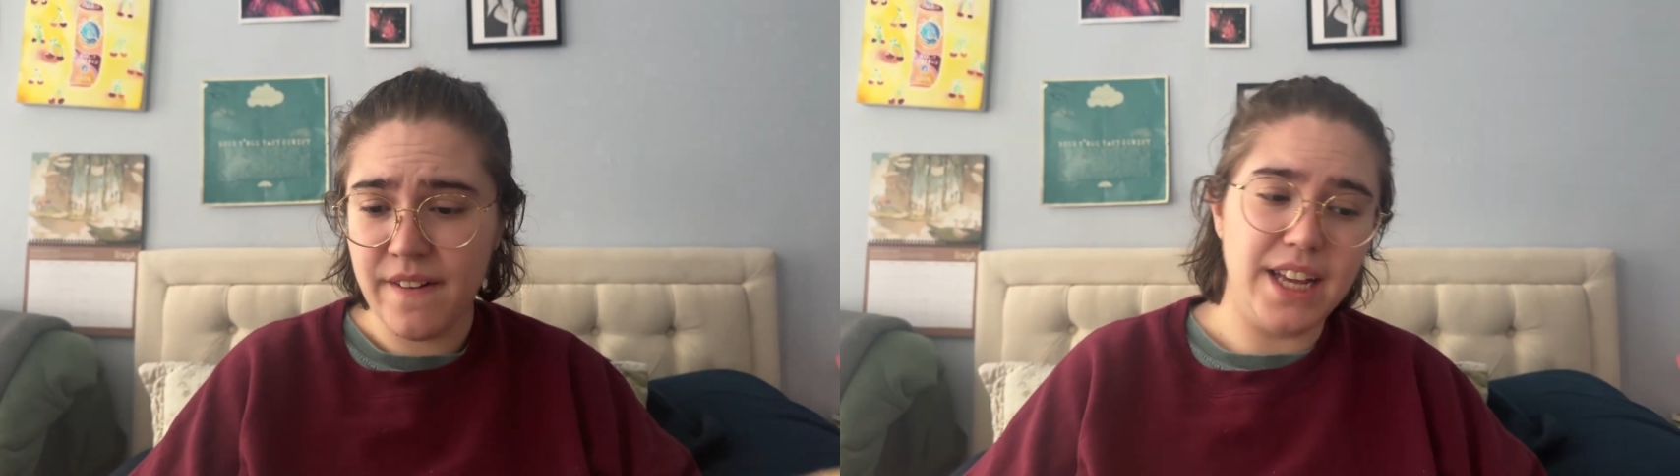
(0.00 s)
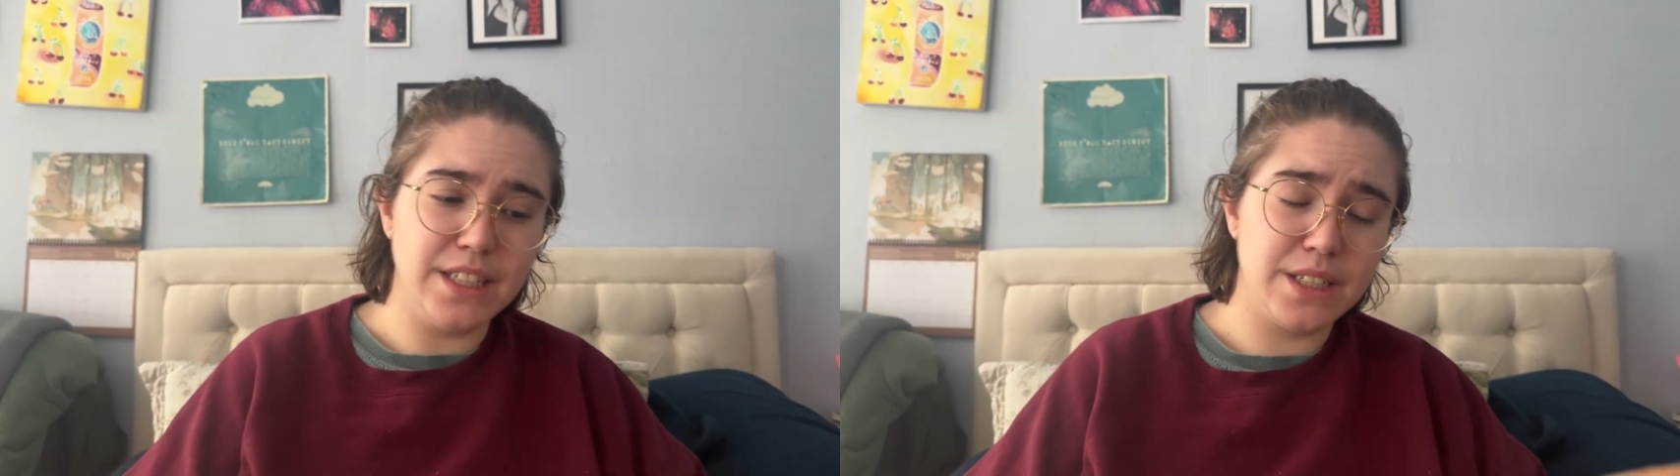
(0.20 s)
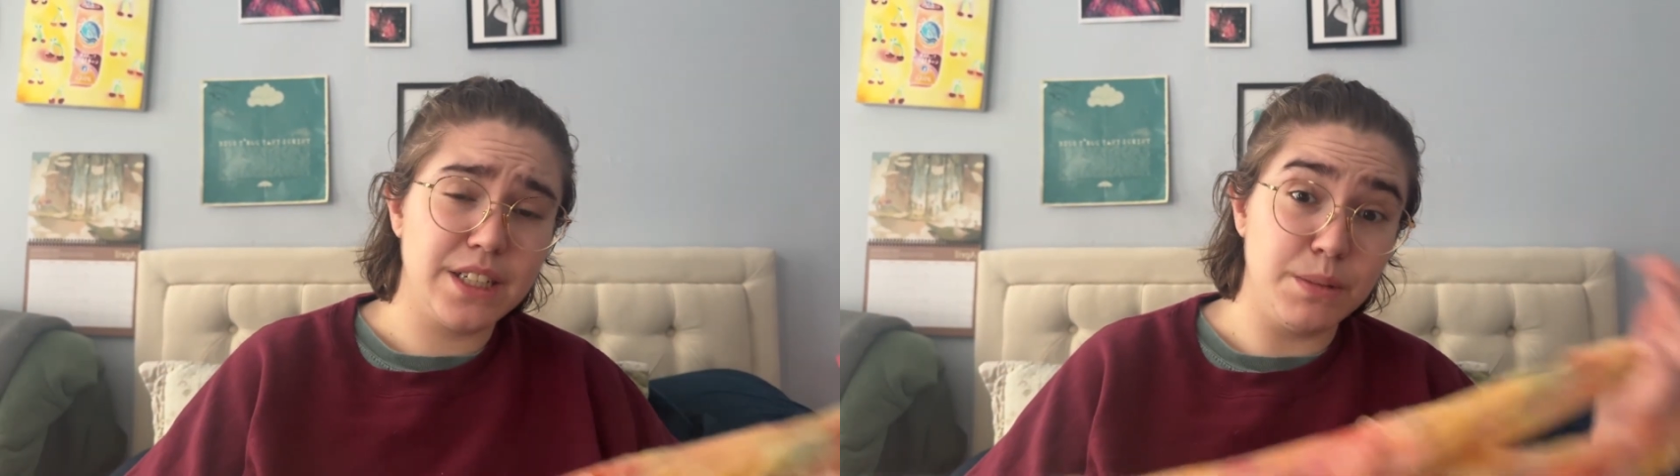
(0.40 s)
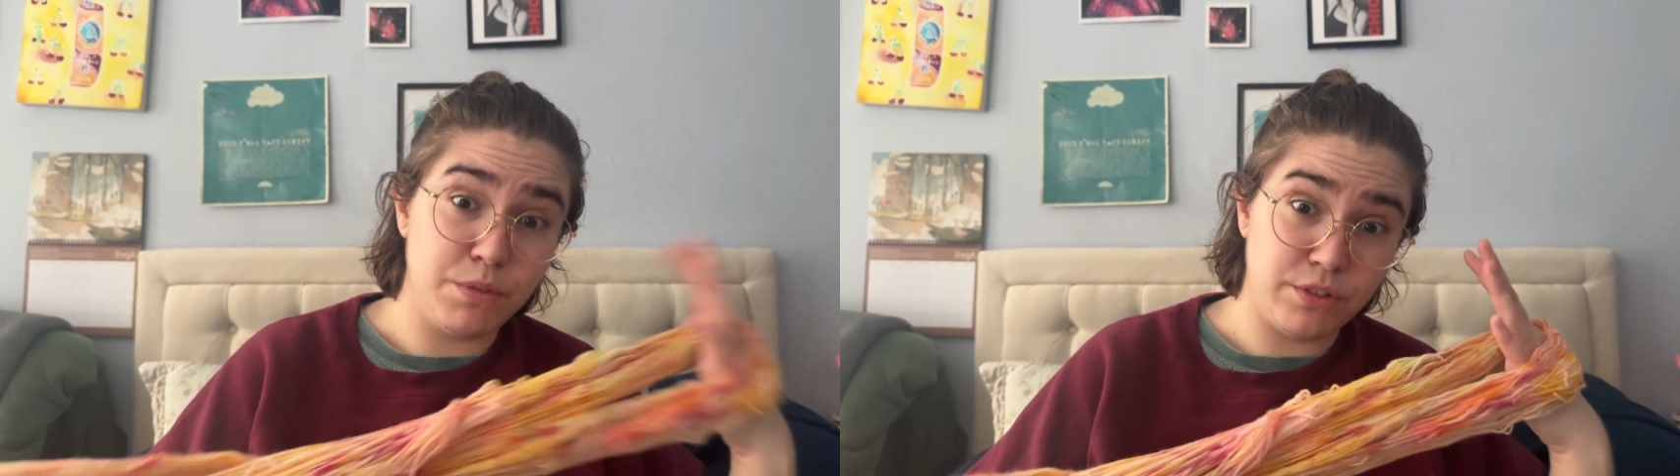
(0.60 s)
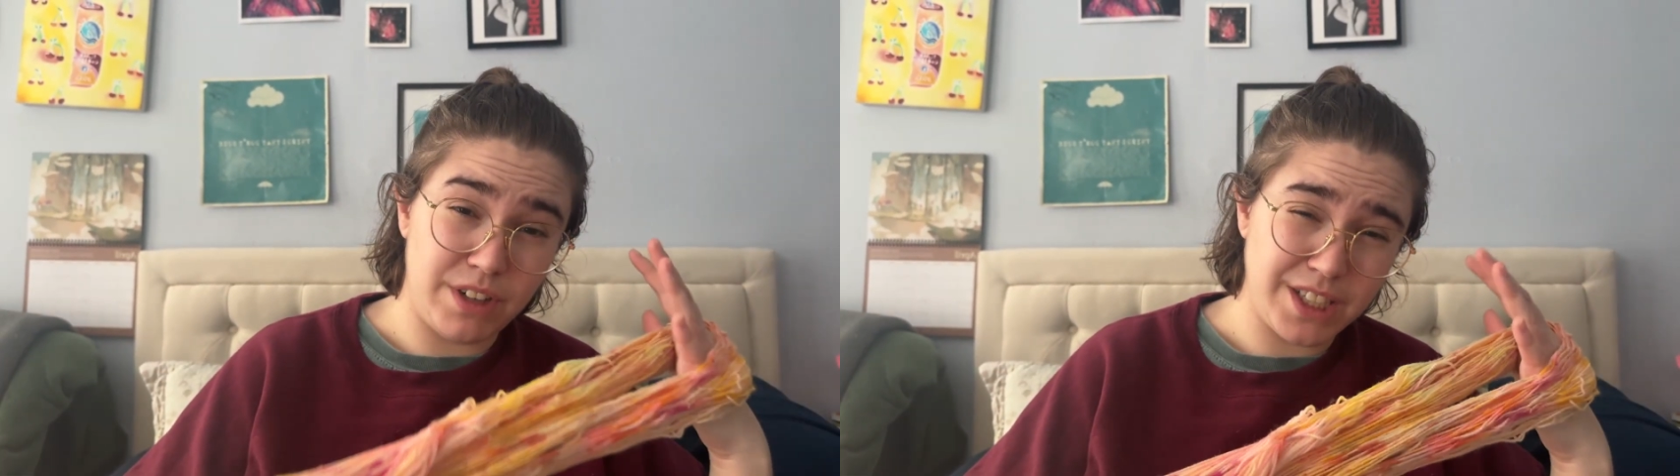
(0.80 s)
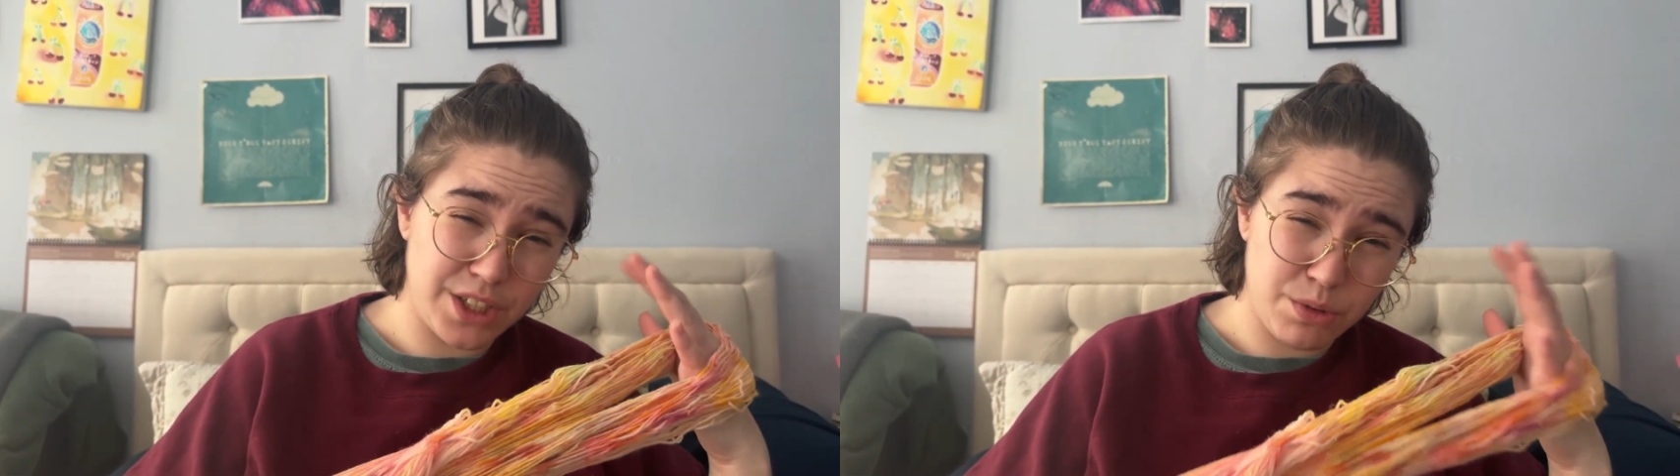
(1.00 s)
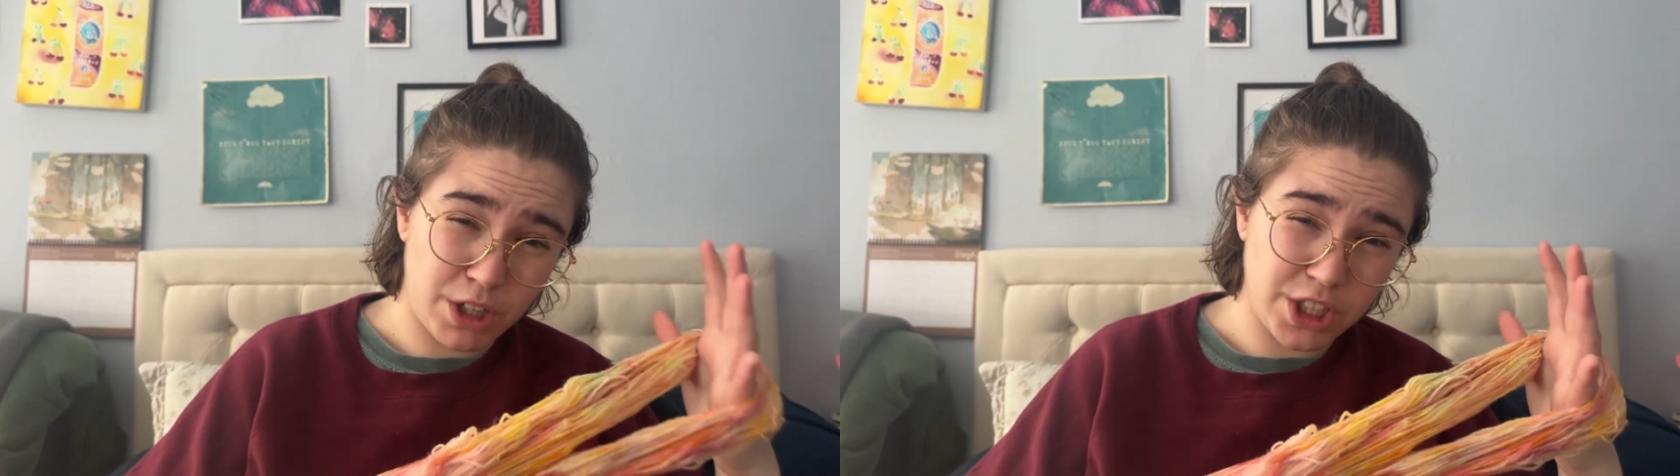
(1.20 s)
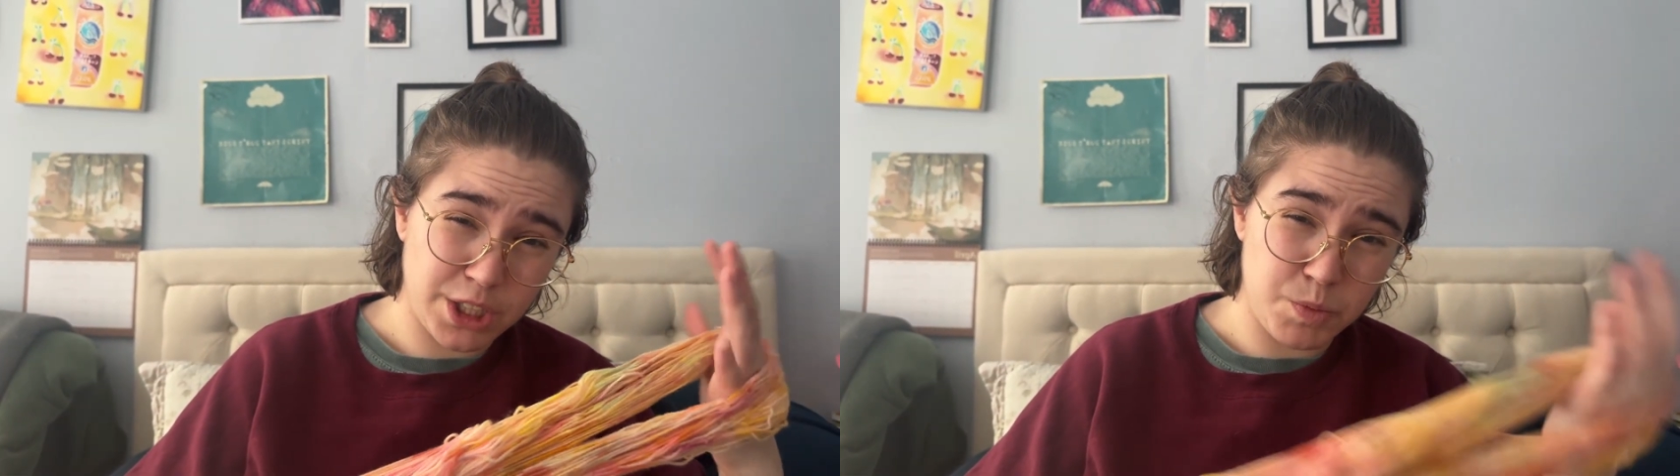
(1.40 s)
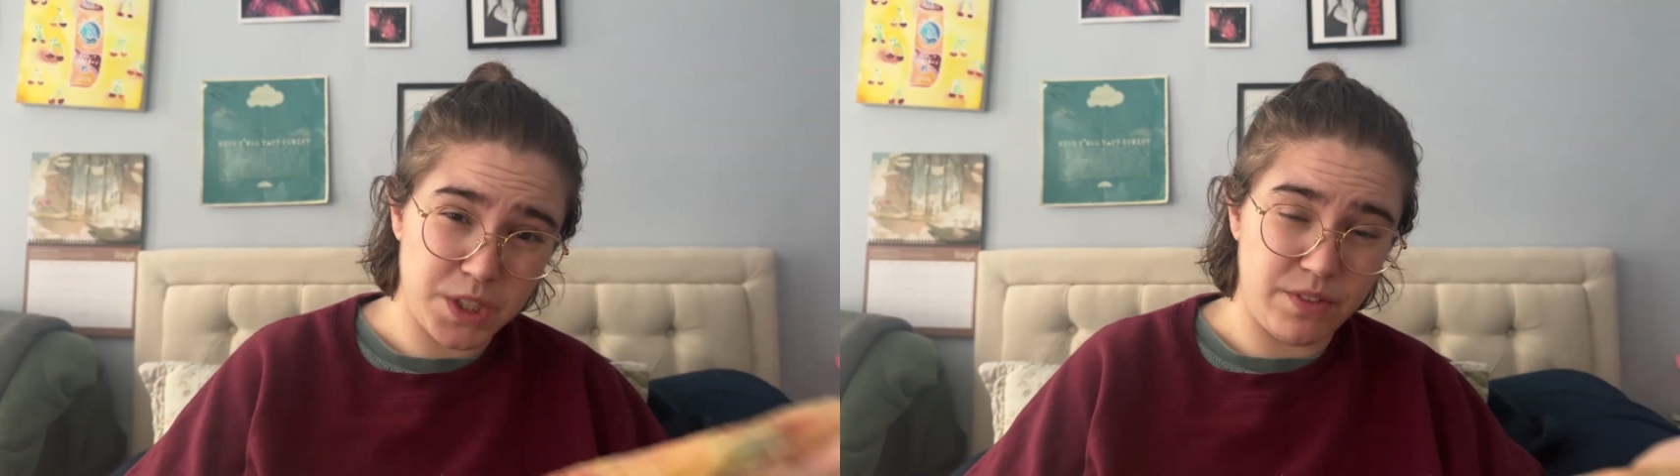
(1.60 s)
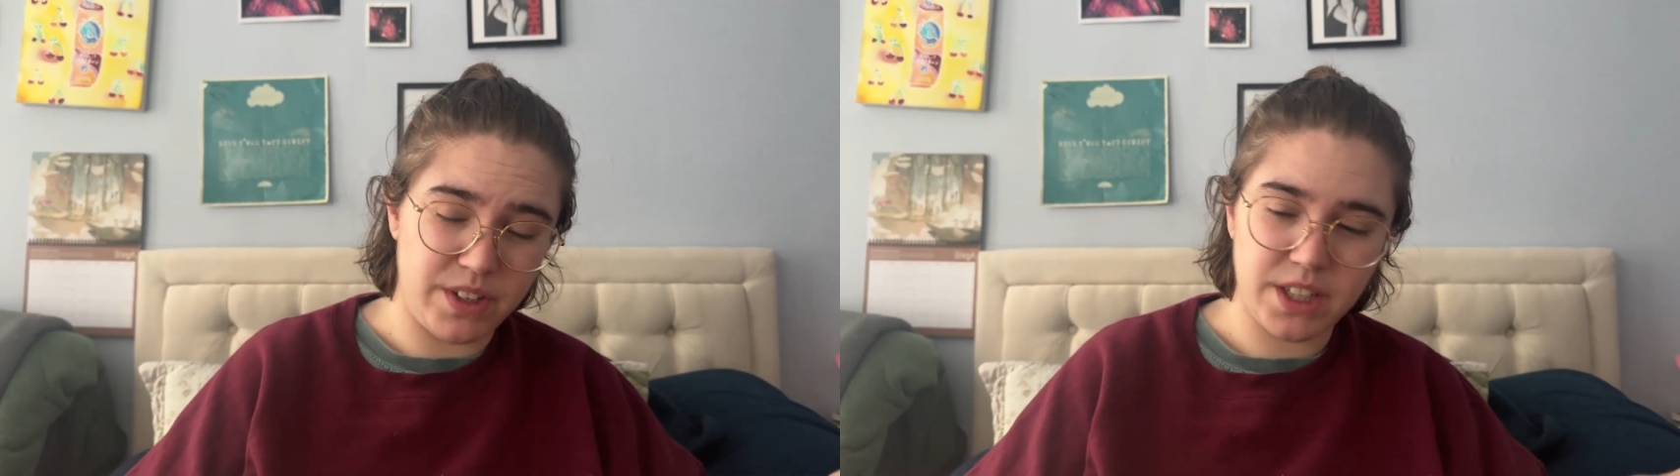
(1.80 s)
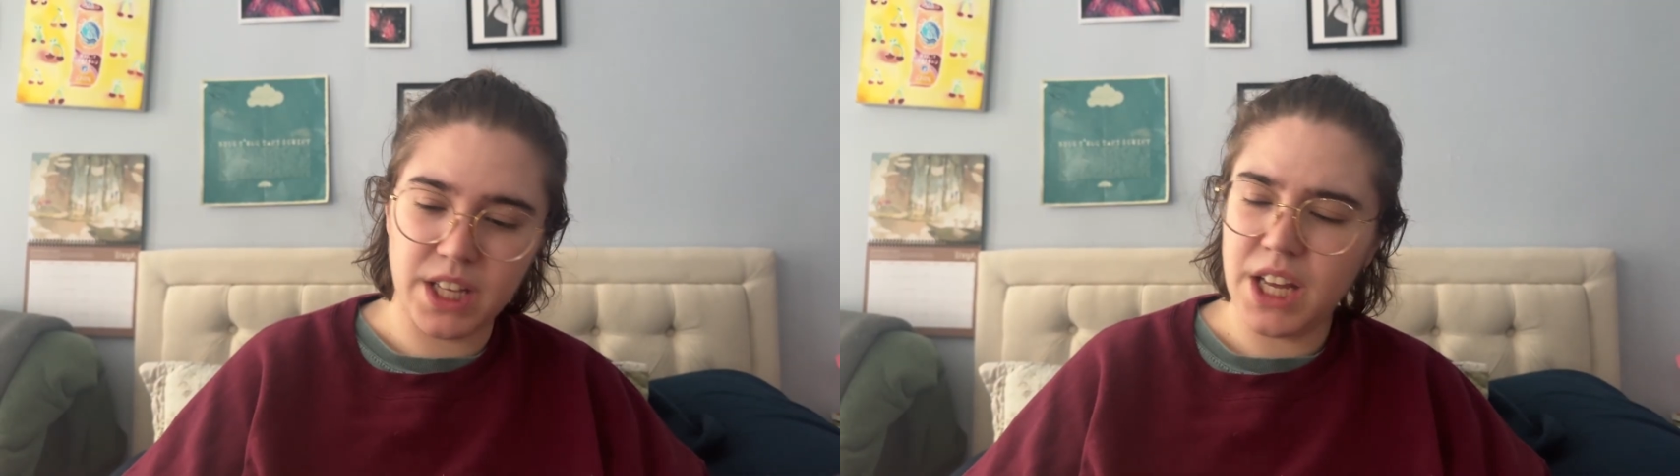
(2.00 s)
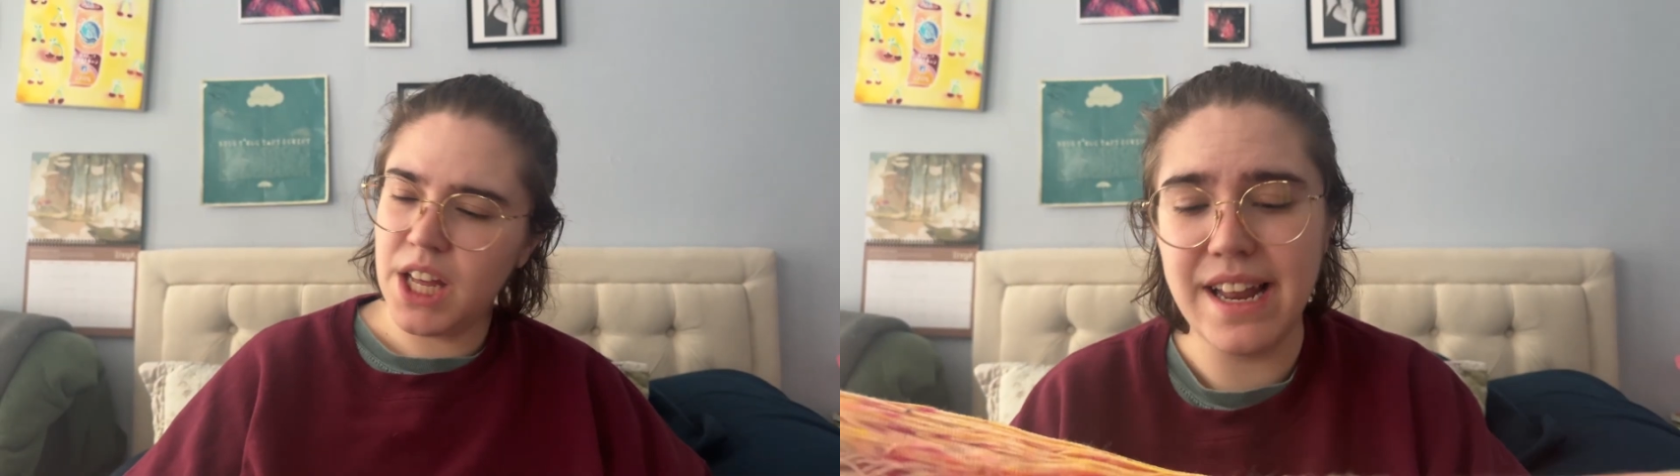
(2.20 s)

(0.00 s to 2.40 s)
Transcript: and some fluorescent swatching specifically.